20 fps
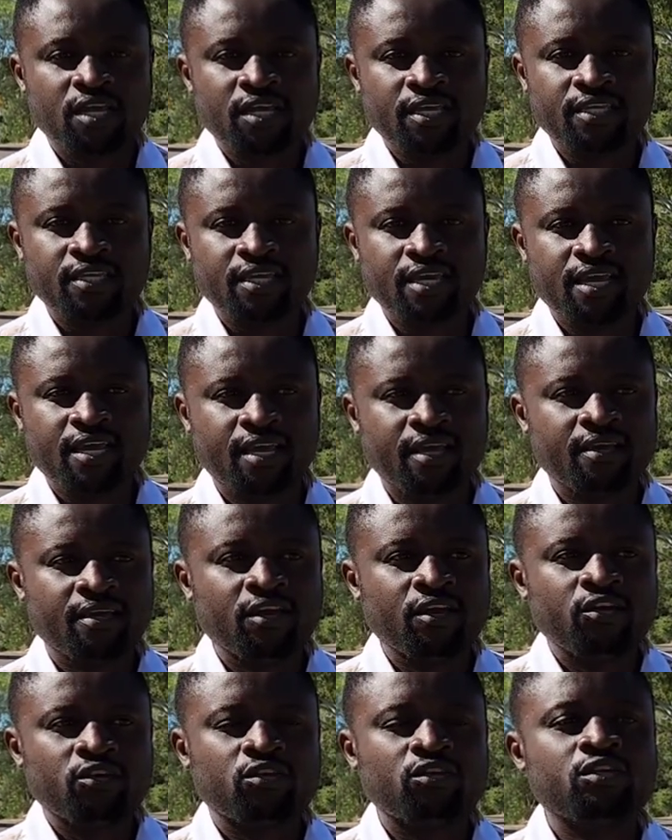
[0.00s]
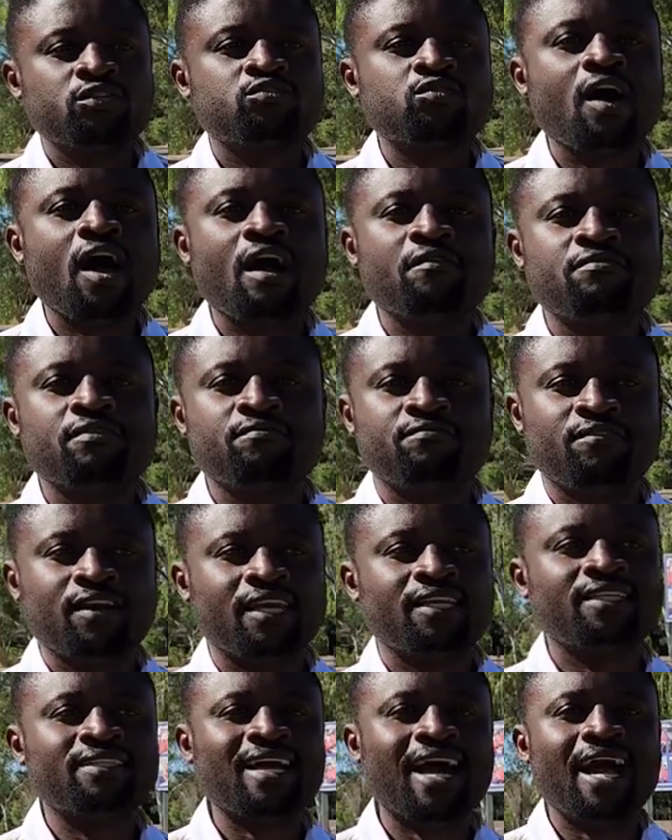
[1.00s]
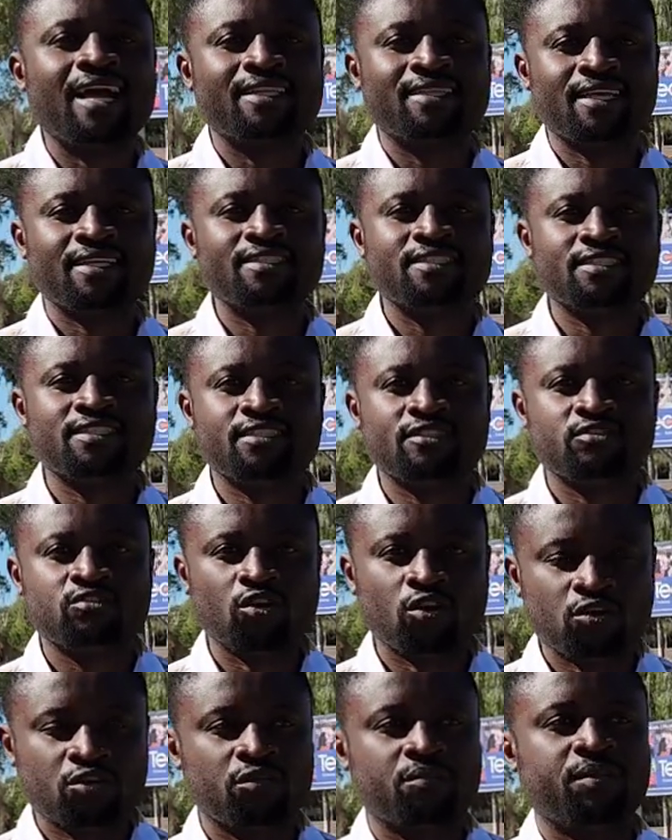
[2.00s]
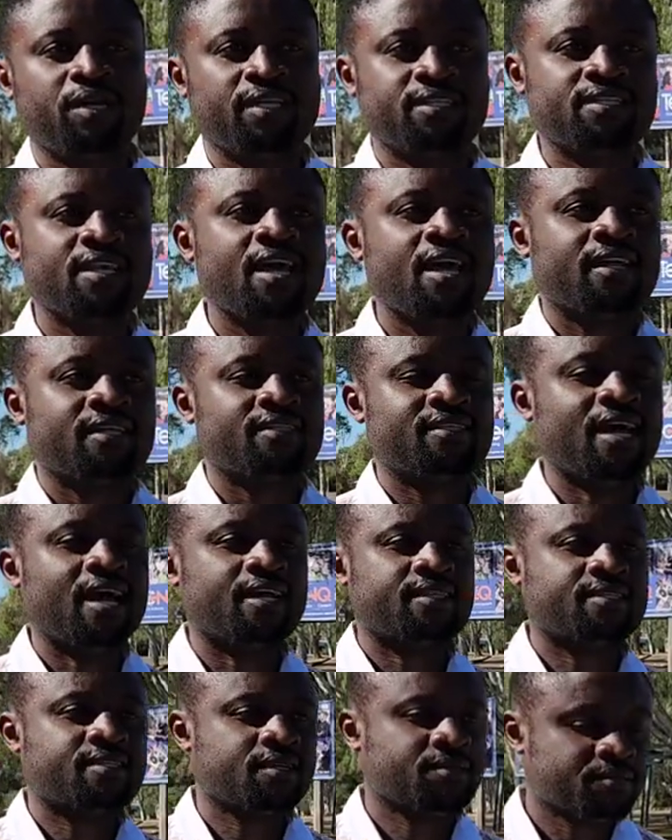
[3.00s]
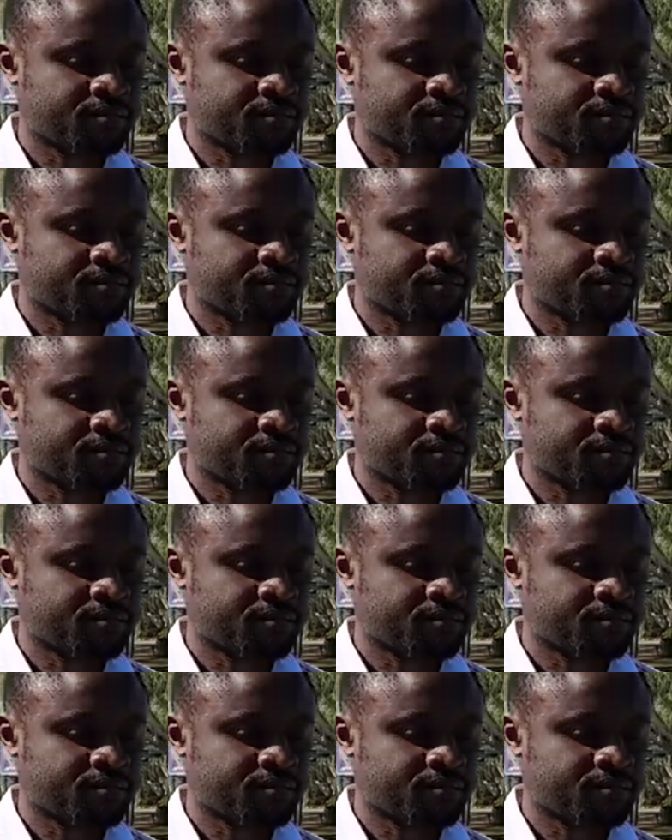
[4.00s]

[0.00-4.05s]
Yeah, you need to have a valid identity document that,